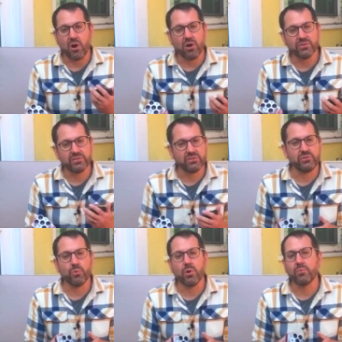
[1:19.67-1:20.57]
alters
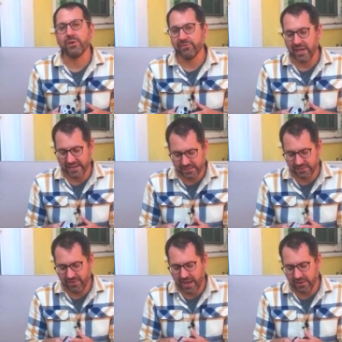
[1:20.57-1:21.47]
your
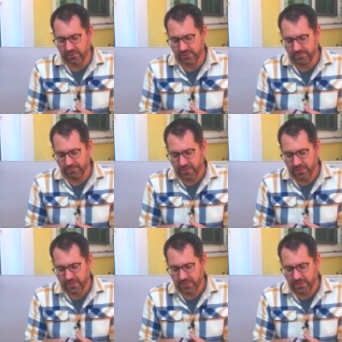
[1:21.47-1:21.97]
reflectance values.